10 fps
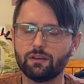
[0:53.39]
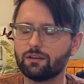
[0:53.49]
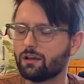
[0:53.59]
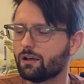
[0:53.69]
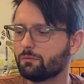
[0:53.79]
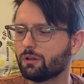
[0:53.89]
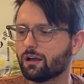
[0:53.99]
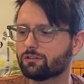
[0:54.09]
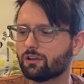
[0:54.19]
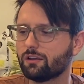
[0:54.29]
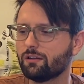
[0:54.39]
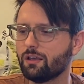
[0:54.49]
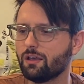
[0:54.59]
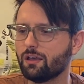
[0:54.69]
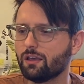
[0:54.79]
blockchain.
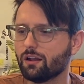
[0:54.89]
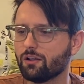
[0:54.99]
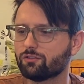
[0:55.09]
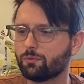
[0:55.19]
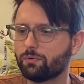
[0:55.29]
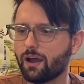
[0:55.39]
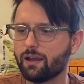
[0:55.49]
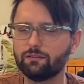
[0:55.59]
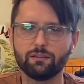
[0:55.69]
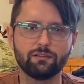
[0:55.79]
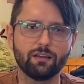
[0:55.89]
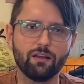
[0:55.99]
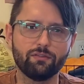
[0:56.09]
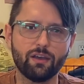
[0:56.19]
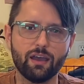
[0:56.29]
It also prides
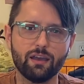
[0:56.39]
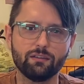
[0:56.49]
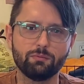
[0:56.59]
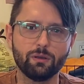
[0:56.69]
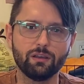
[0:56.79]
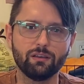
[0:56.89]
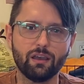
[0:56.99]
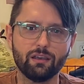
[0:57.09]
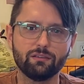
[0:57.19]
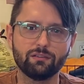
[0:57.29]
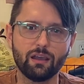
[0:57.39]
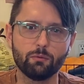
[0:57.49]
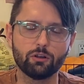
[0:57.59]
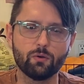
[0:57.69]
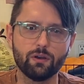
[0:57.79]
itself as being a
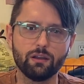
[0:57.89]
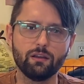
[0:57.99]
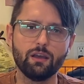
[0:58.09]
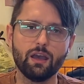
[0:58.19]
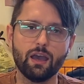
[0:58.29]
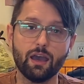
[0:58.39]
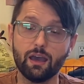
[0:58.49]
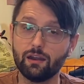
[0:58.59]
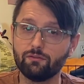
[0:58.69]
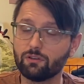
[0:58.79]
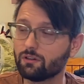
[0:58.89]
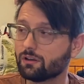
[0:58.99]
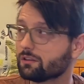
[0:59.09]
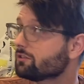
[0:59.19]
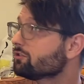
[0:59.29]
stable coin. And if you look at the